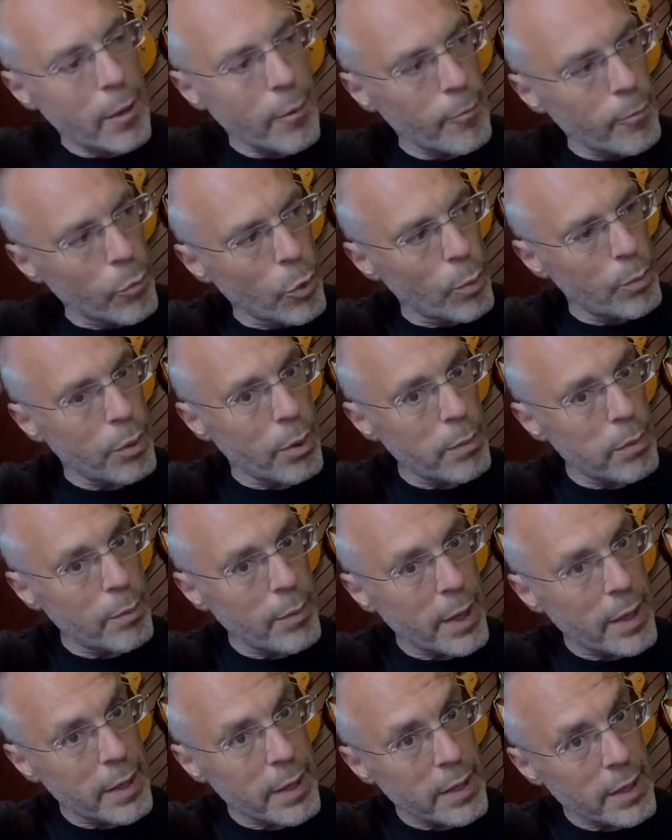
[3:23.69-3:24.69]
More
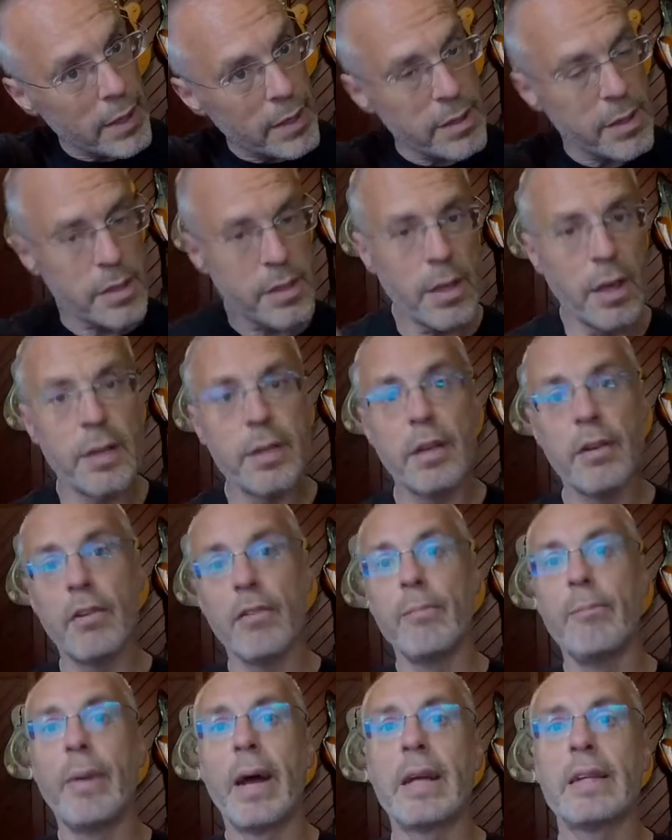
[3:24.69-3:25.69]
problematic is this idea
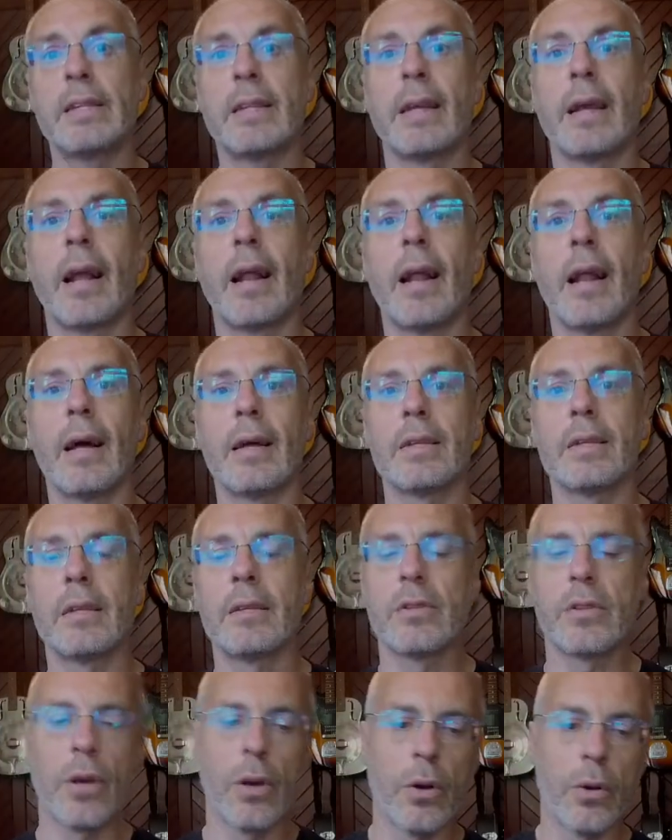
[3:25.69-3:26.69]
of best in class.
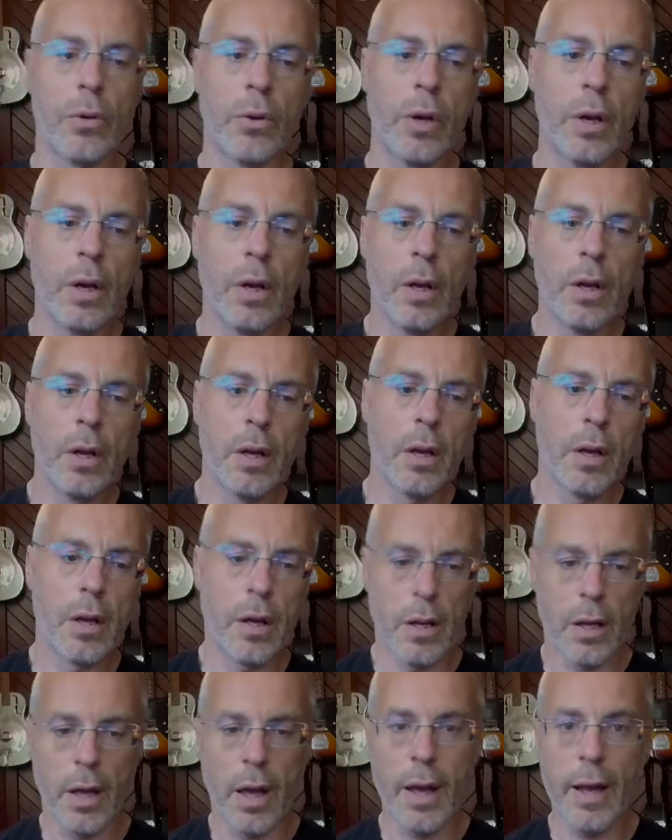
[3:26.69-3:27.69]
So
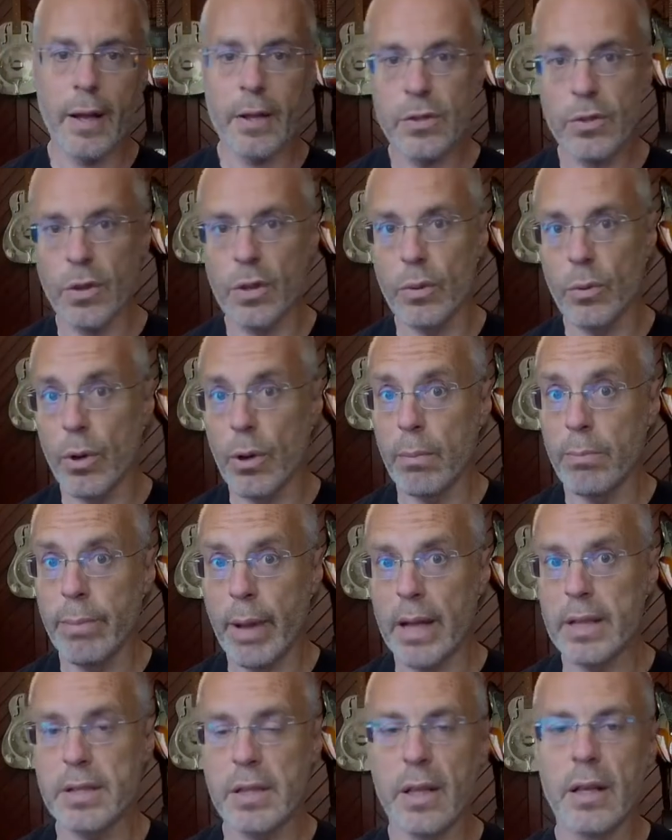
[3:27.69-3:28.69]
it's got the word
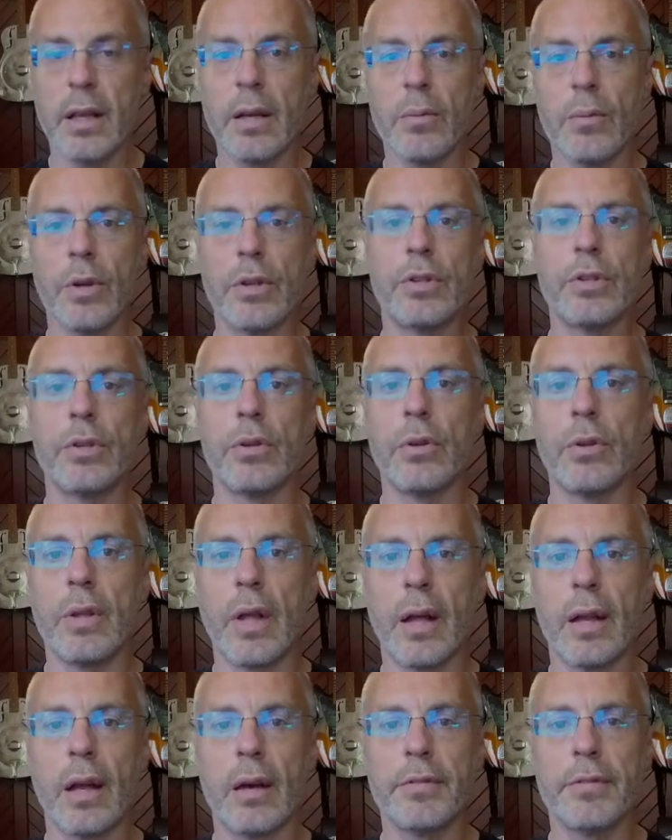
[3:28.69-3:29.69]
best in it, which you
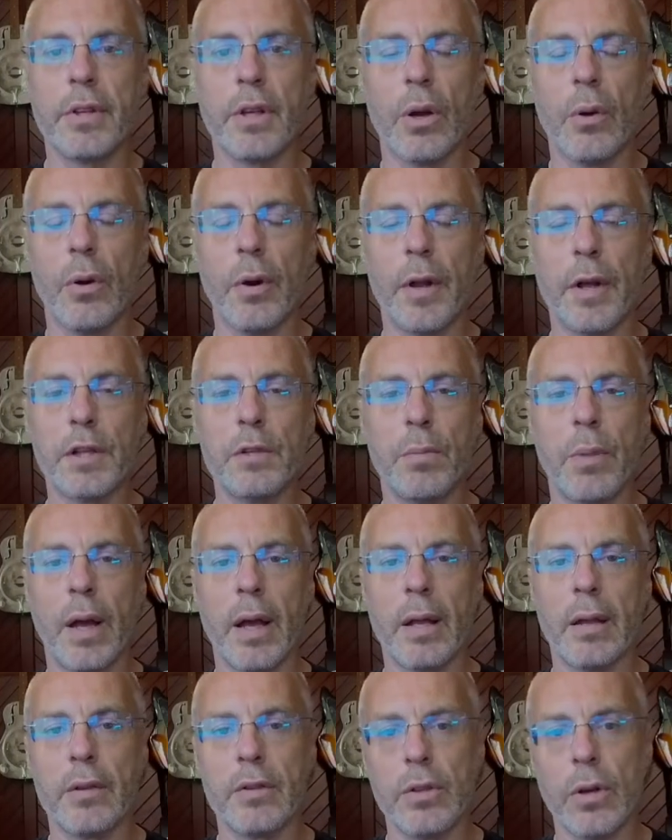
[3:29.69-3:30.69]
then have to go on and
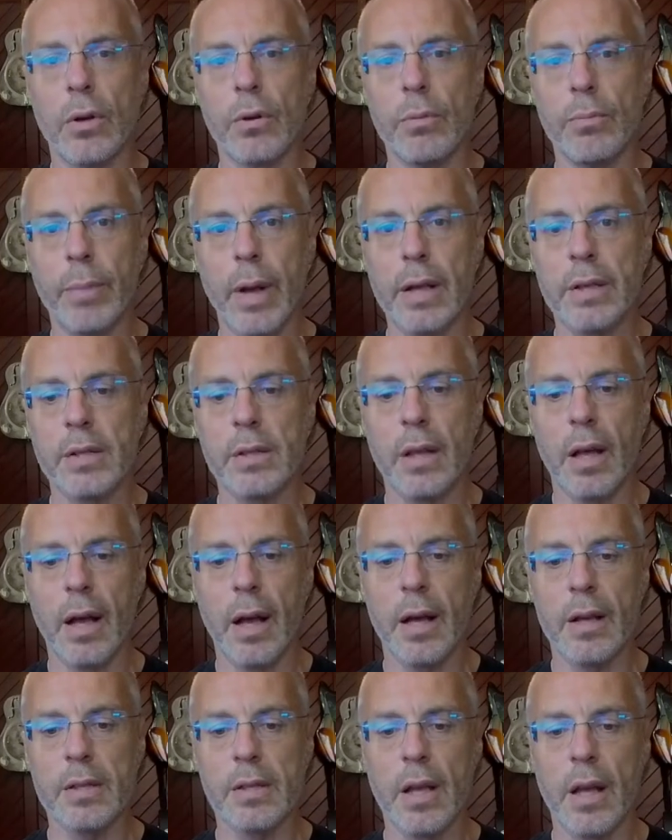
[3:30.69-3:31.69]
explain. So best
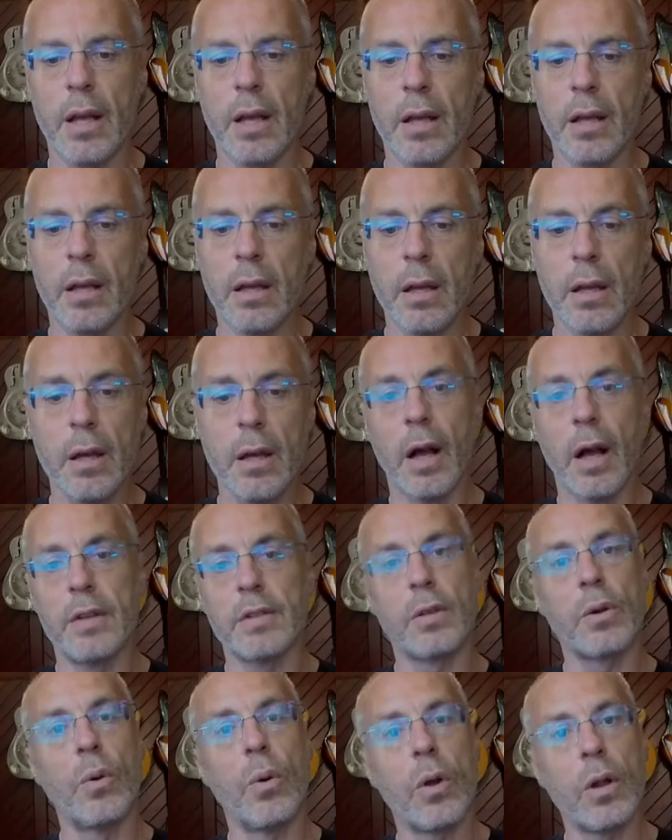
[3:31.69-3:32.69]
has a
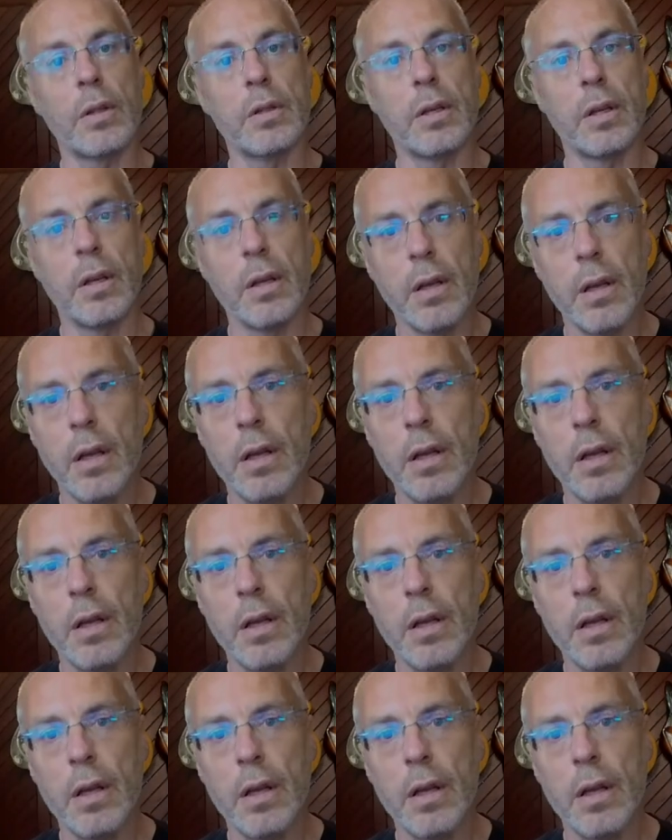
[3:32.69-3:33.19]
quality.